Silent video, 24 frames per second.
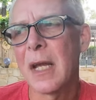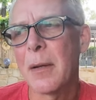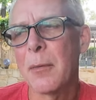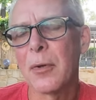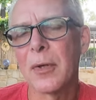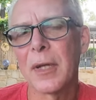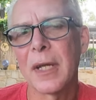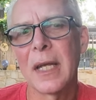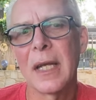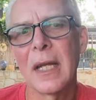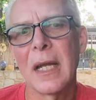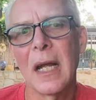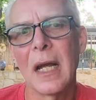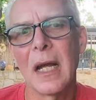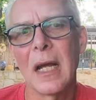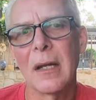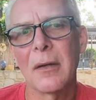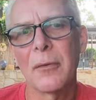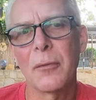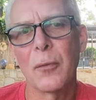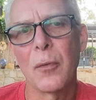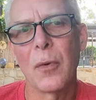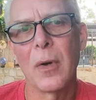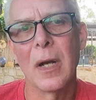able to get
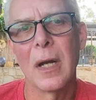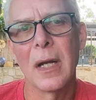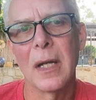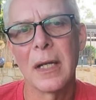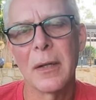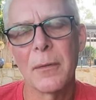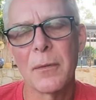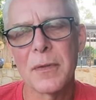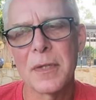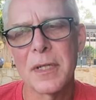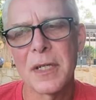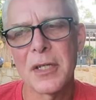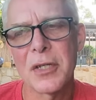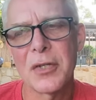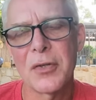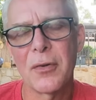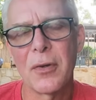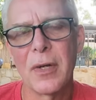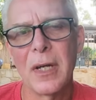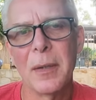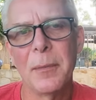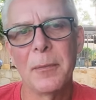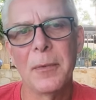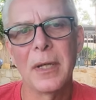out and run. It was
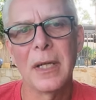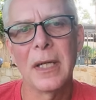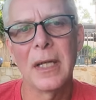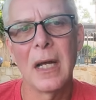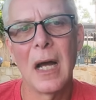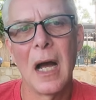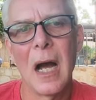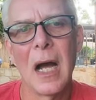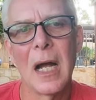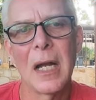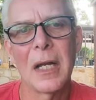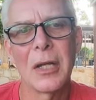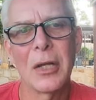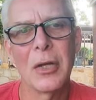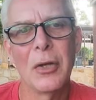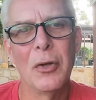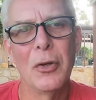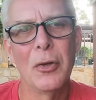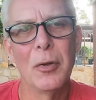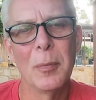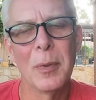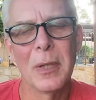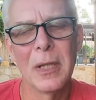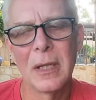extremely hot and
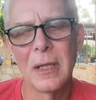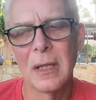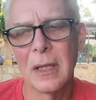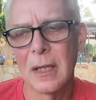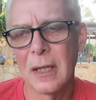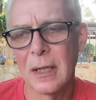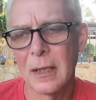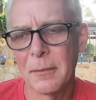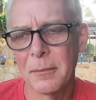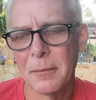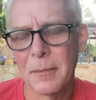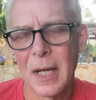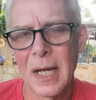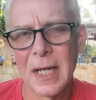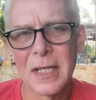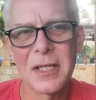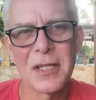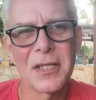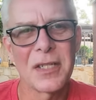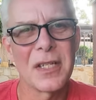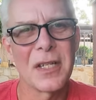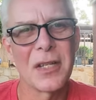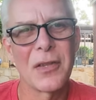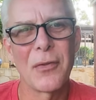humid. Uh, I
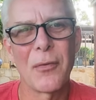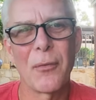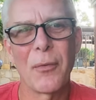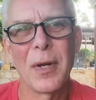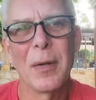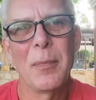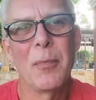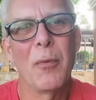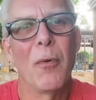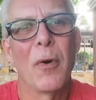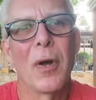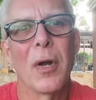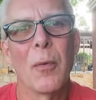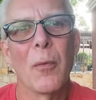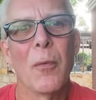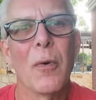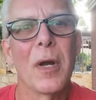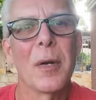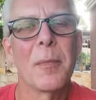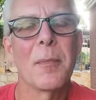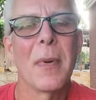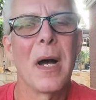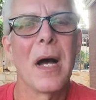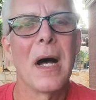just did
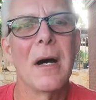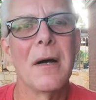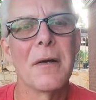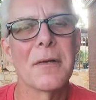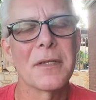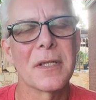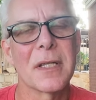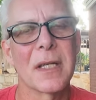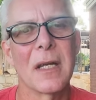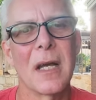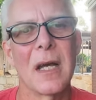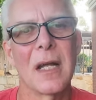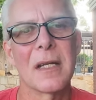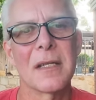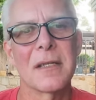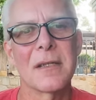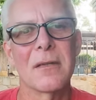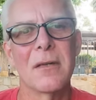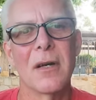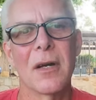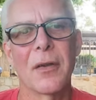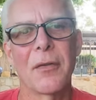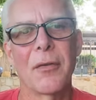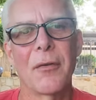3.1 miles and kind of
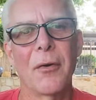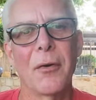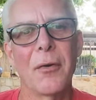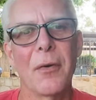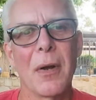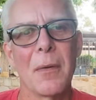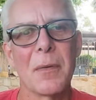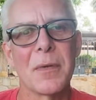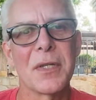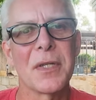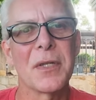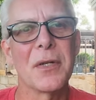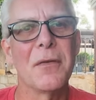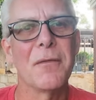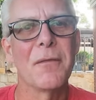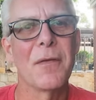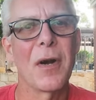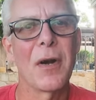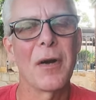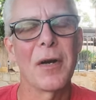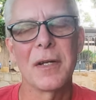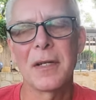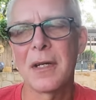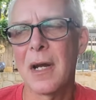slugged through. I was still
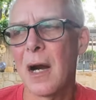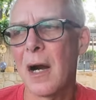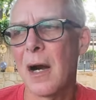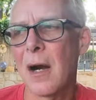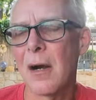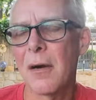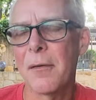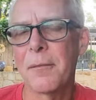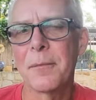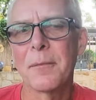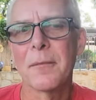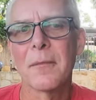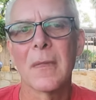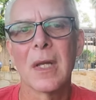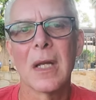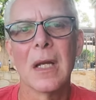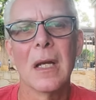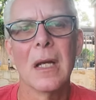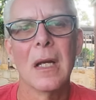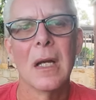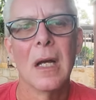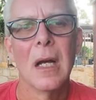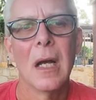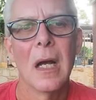very tired.
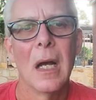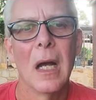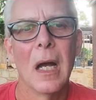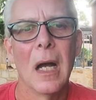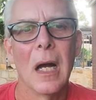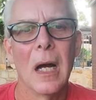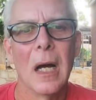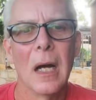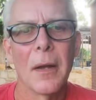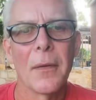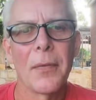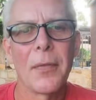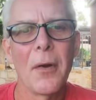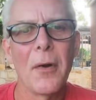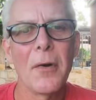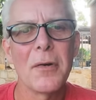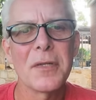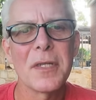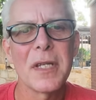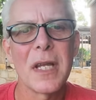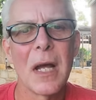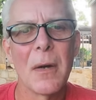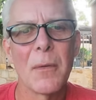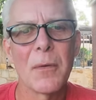Uh,
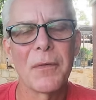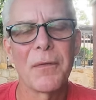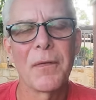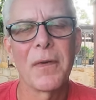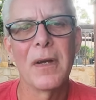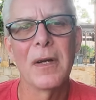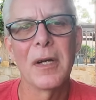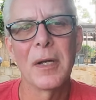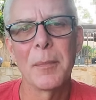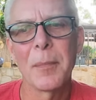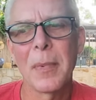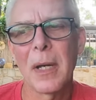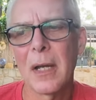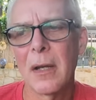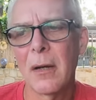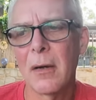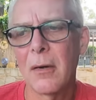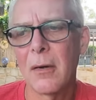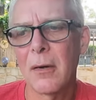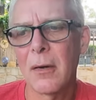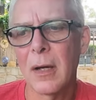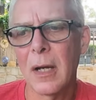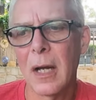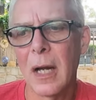Thursday, I was feeling
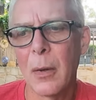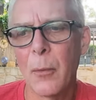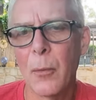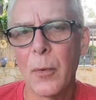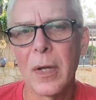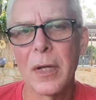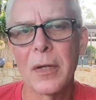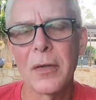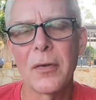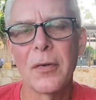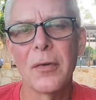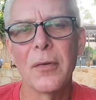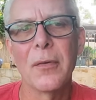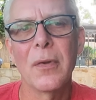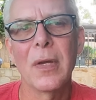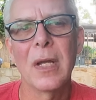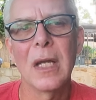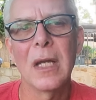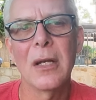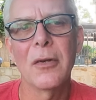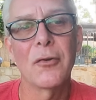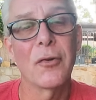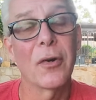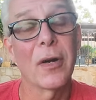better. I went to
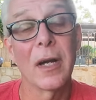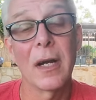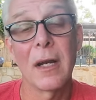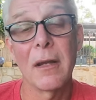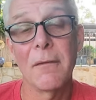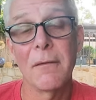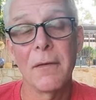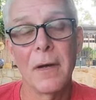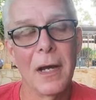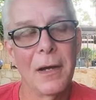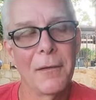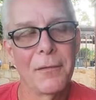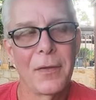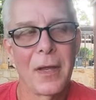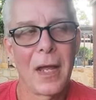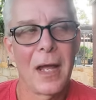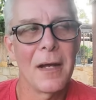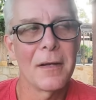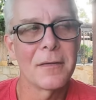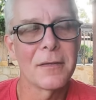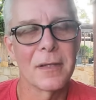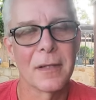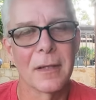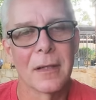the Trinity
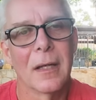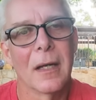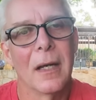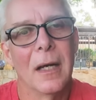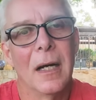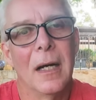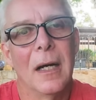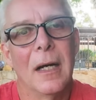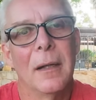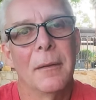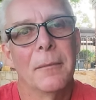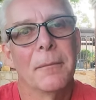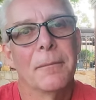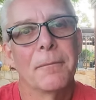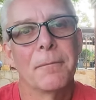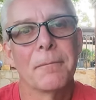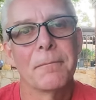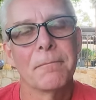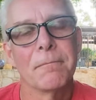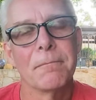5000 um,